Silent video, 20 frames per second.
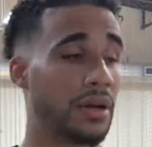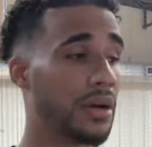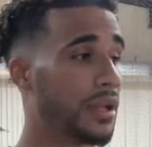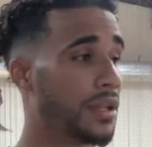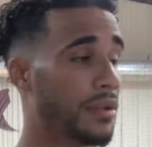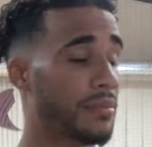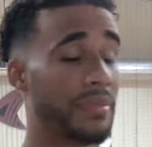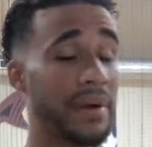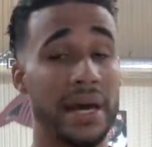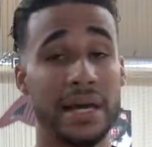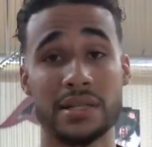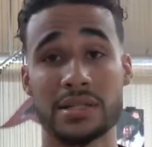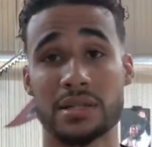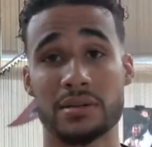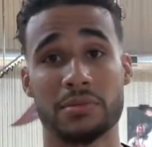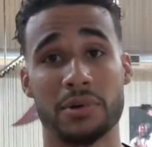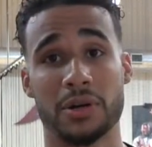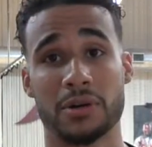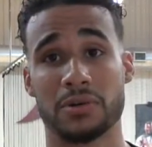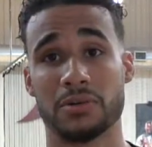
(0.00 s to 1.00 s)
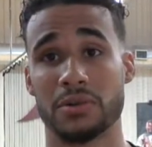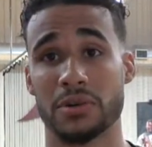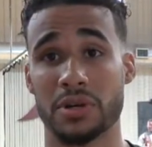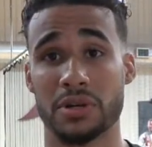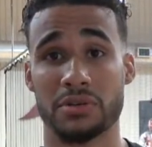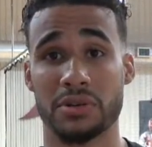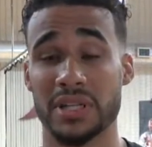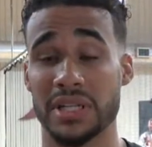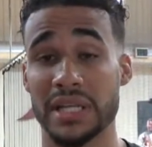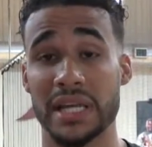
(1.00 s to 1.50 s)
on the basketball
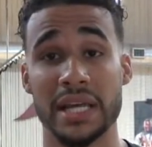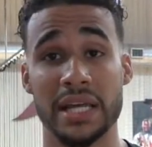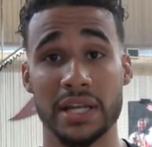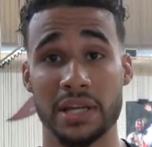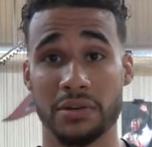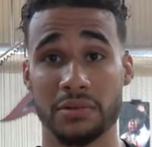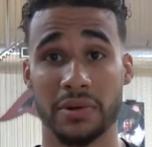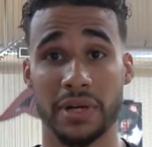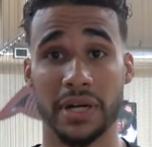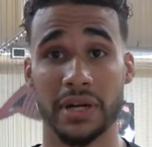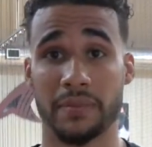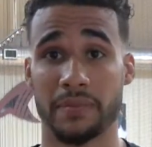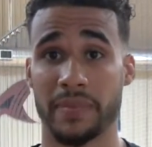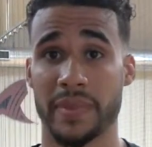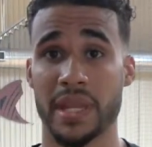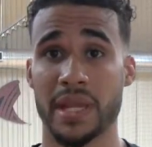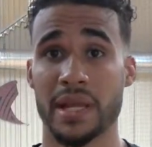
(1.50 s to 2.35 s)
court, really anywhere.